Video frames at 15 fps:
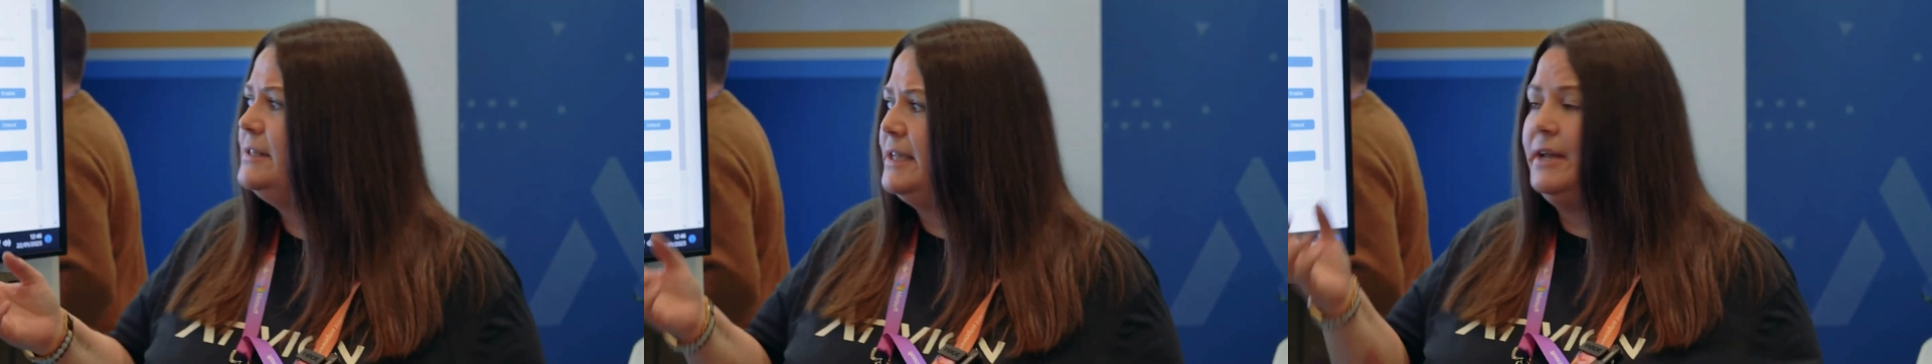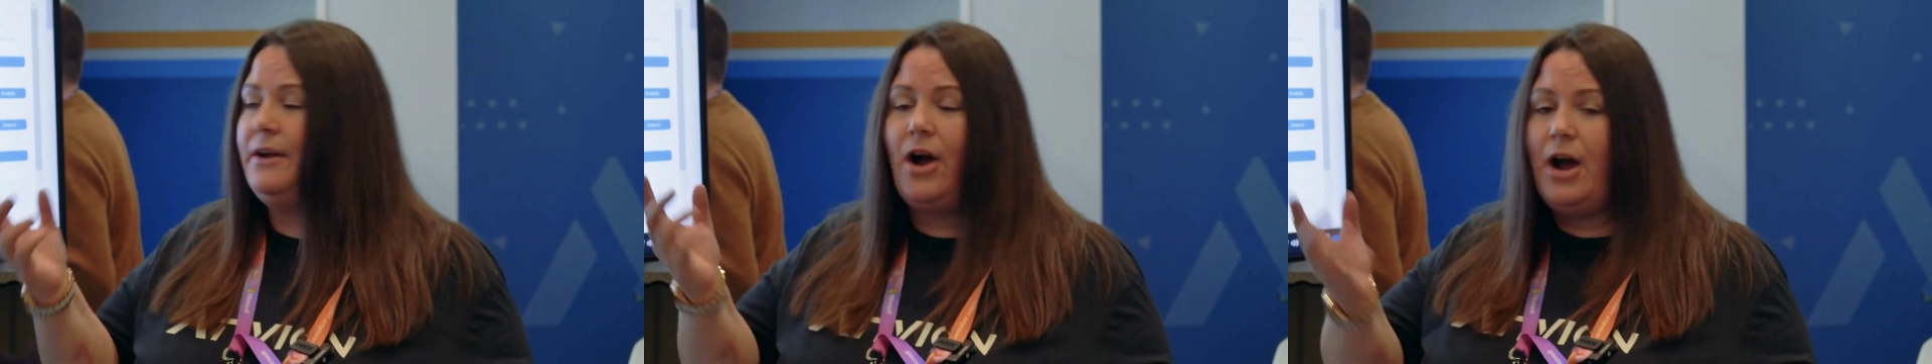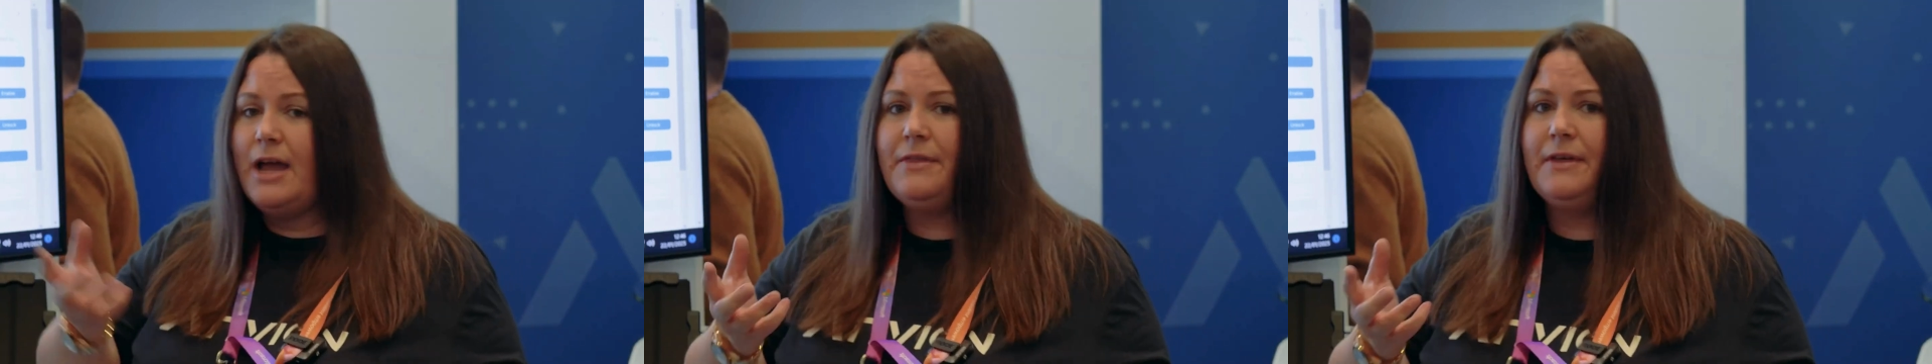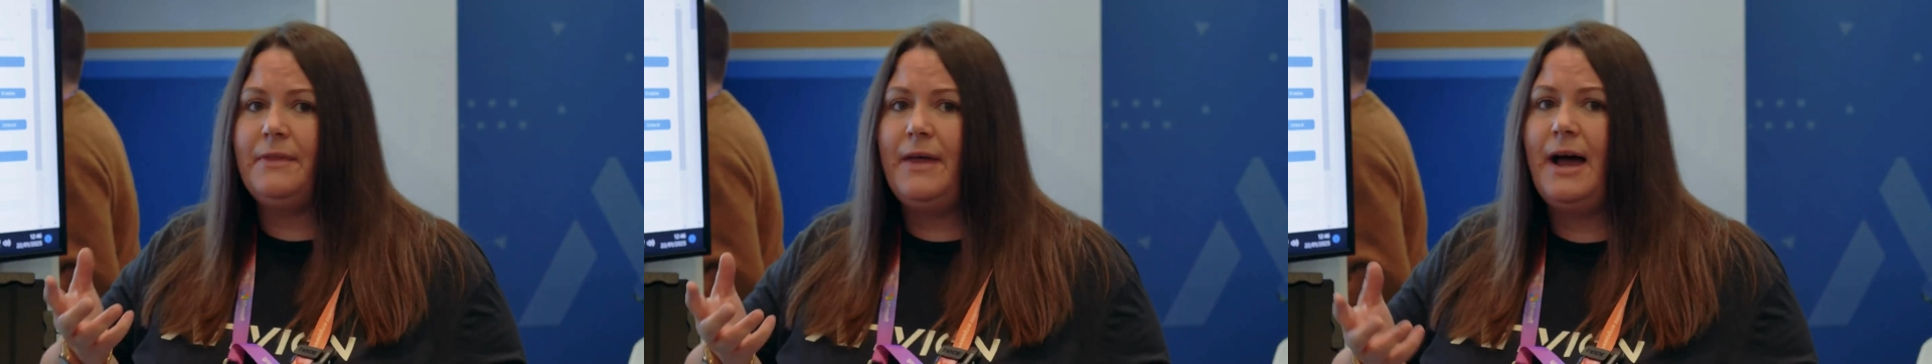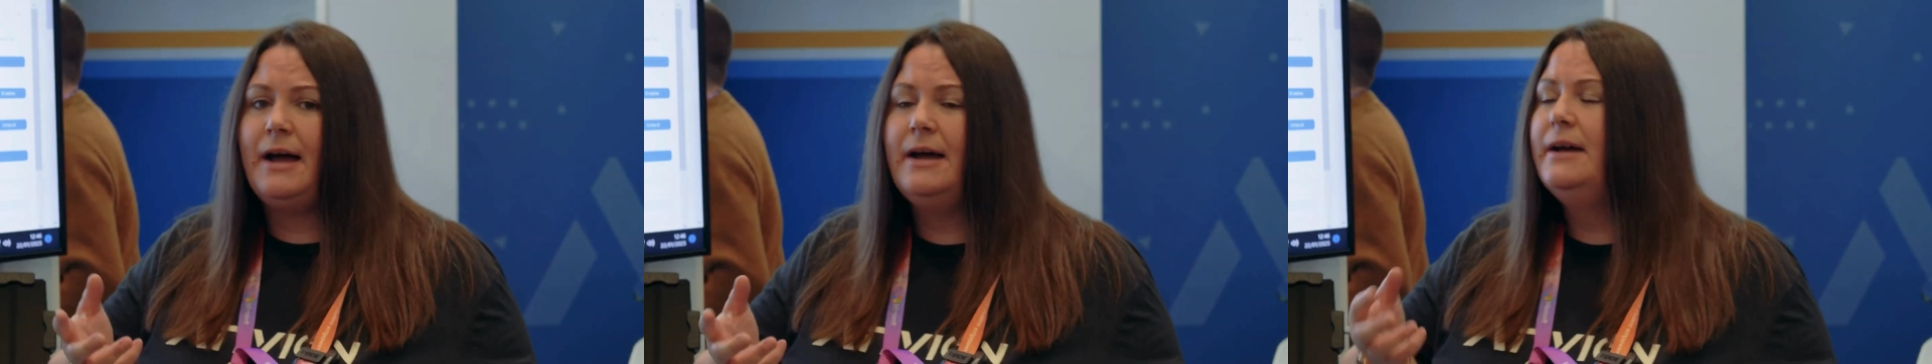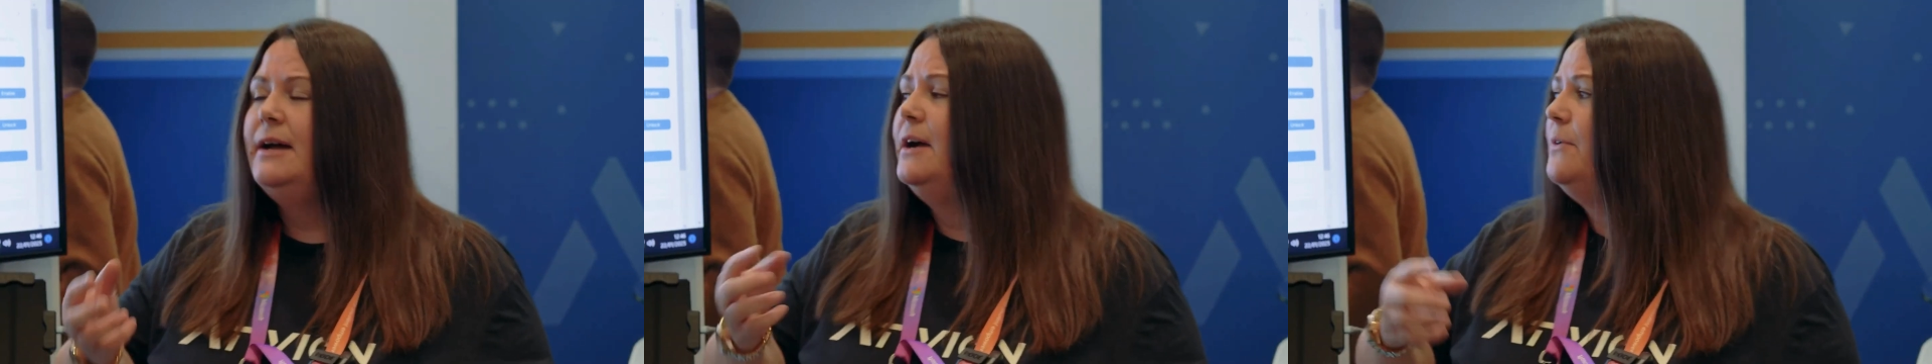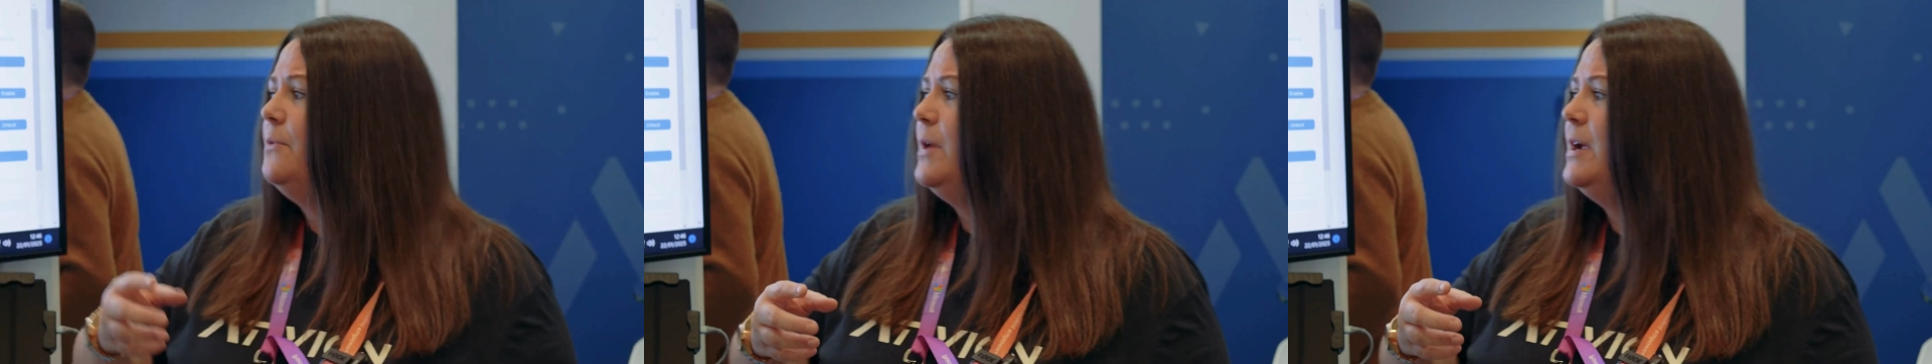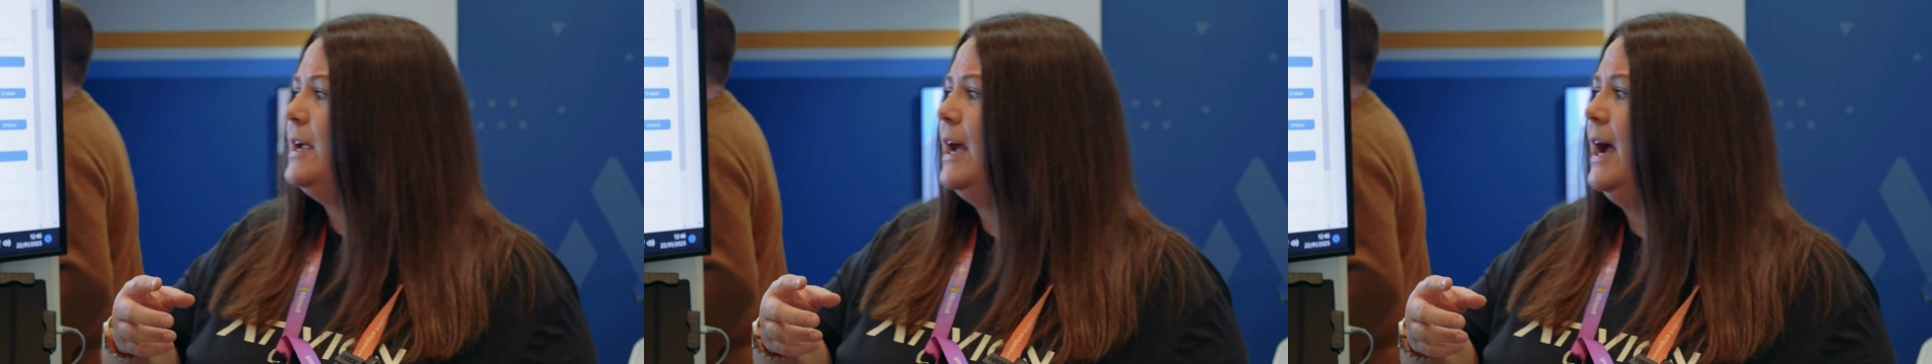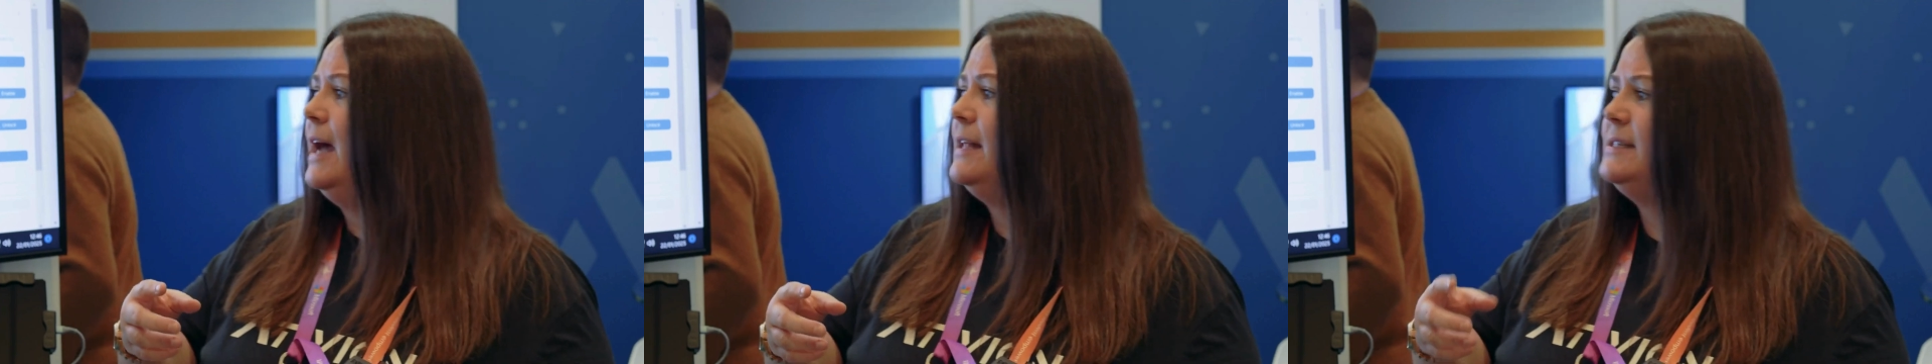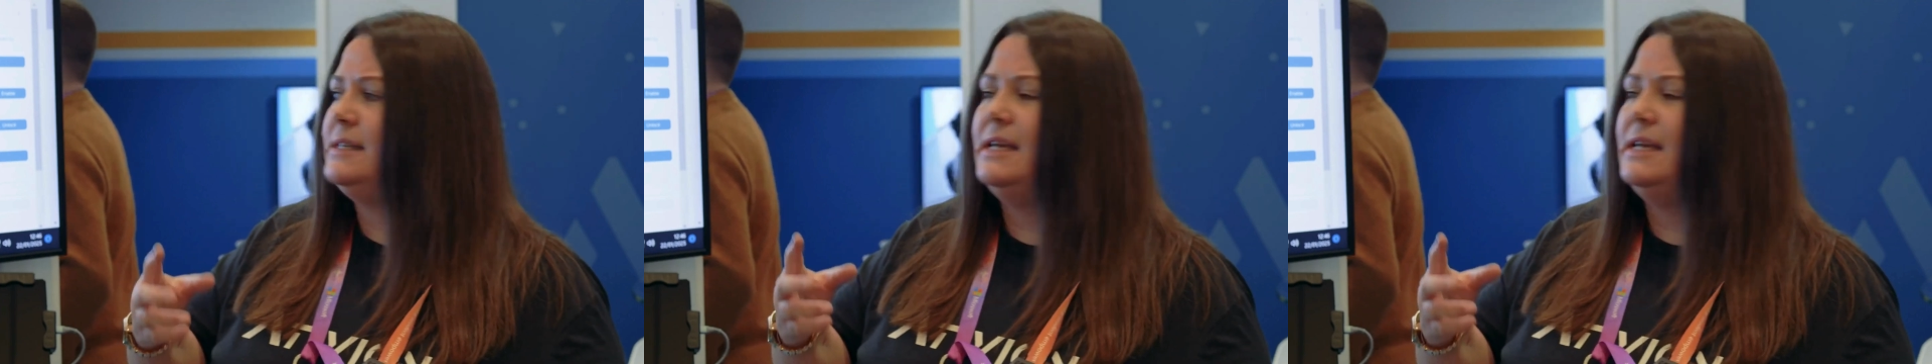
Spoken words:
say, higher than that, we can